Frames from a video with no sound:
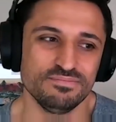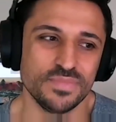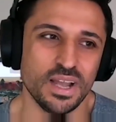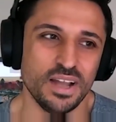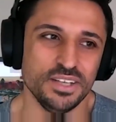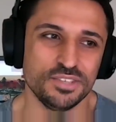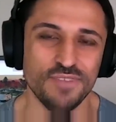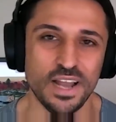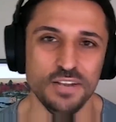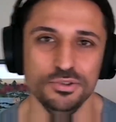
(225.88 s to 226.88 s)
I just
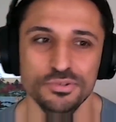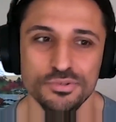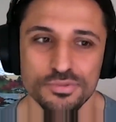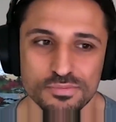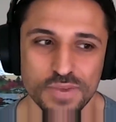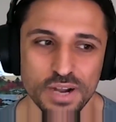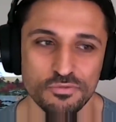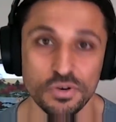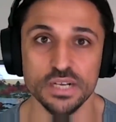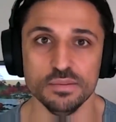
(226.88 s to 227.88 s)
value my
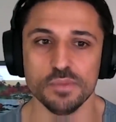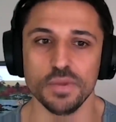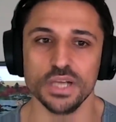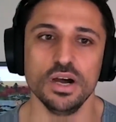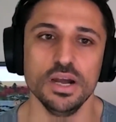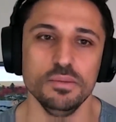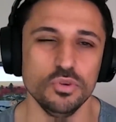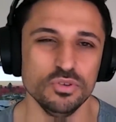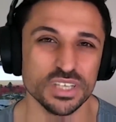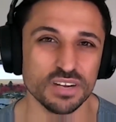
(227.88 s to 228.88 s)
freedom and my time more
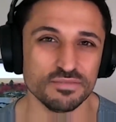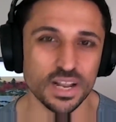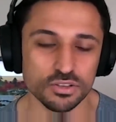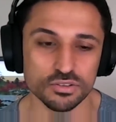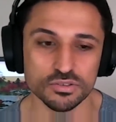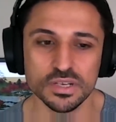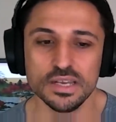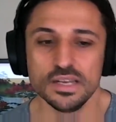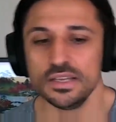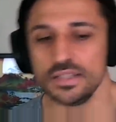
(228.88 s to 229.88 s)
than I value
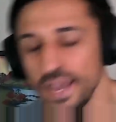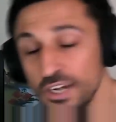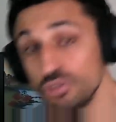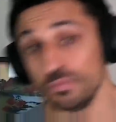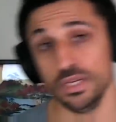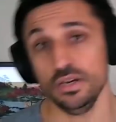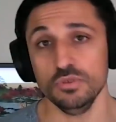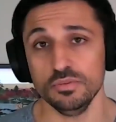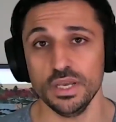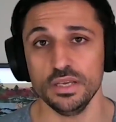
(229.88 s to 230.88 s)
the extra money I would
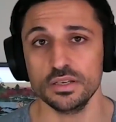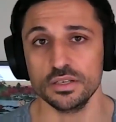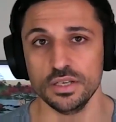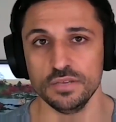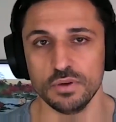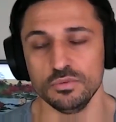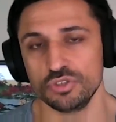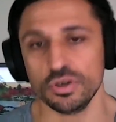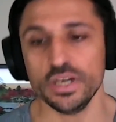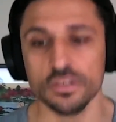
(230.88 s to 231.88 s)
make if I was
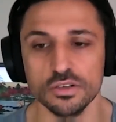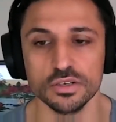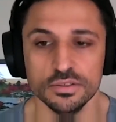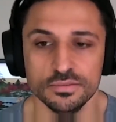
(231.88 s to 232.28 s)
trading longer.